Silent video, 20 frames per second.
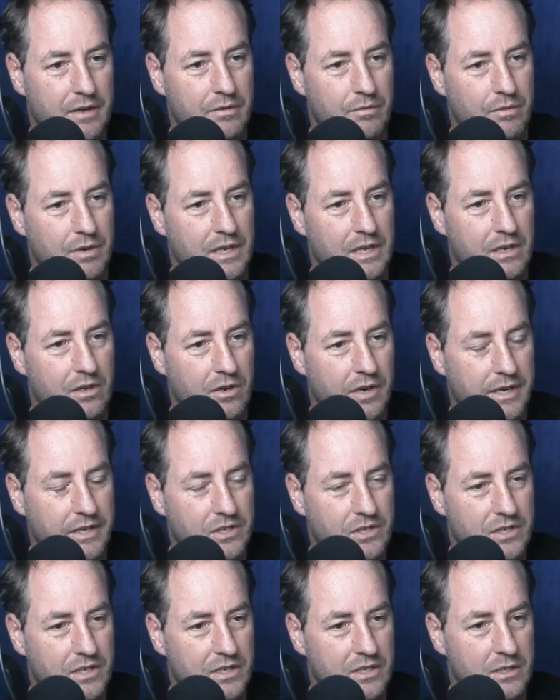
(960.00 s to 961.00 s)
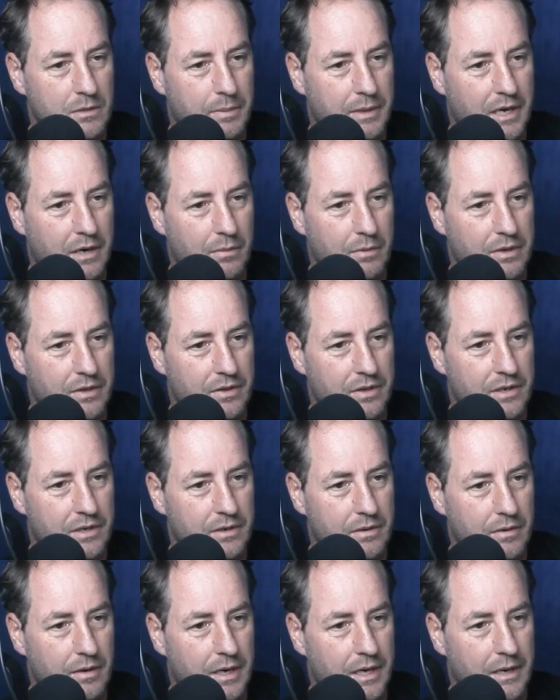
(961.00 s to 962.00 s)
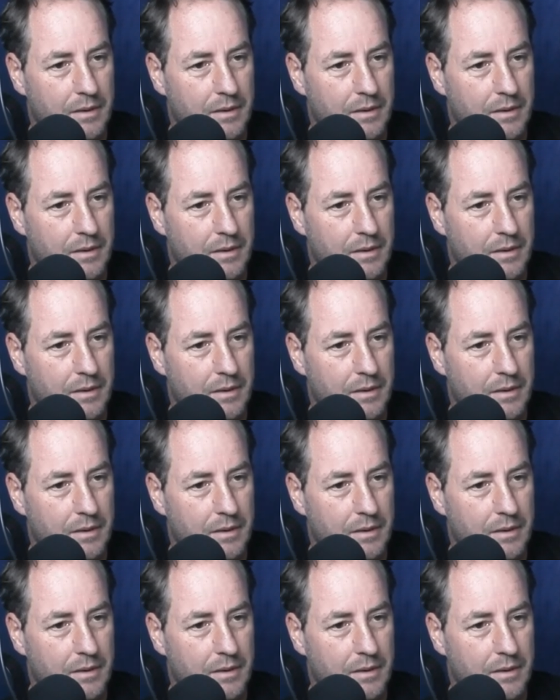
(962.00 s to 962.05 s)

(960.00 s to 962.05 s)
the really nice things about when the